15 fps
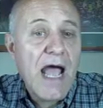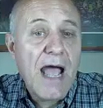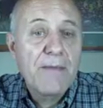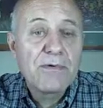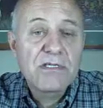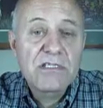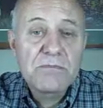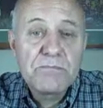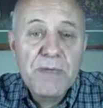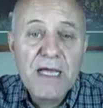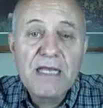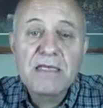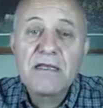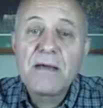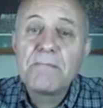I will
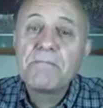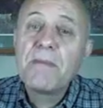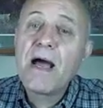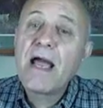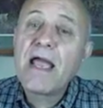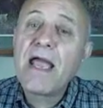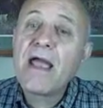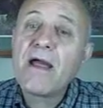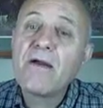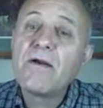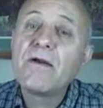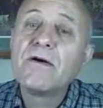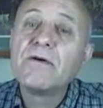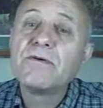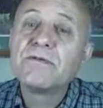spend my
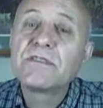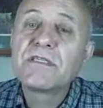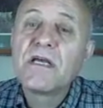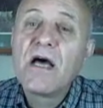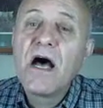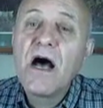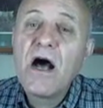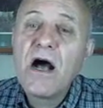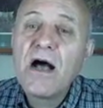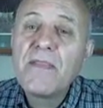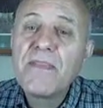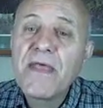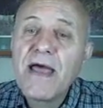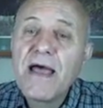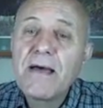arrows
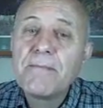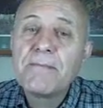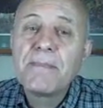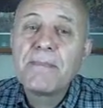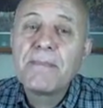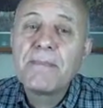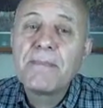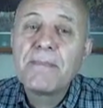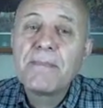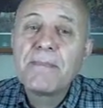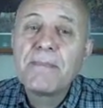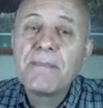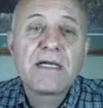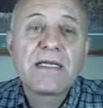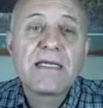on them.
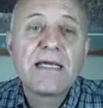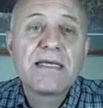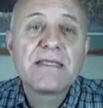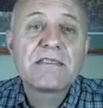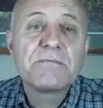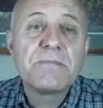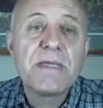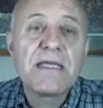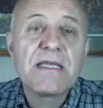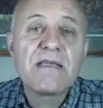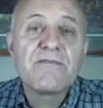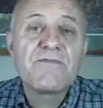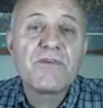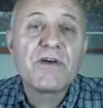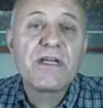Again,
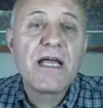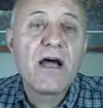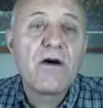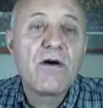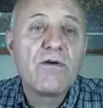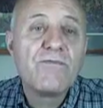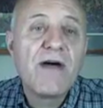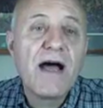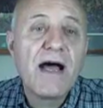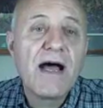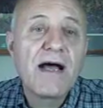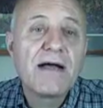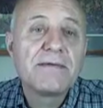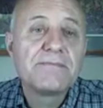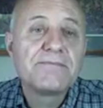speaking for
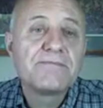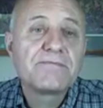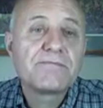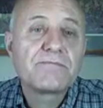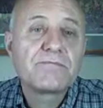Yahovah.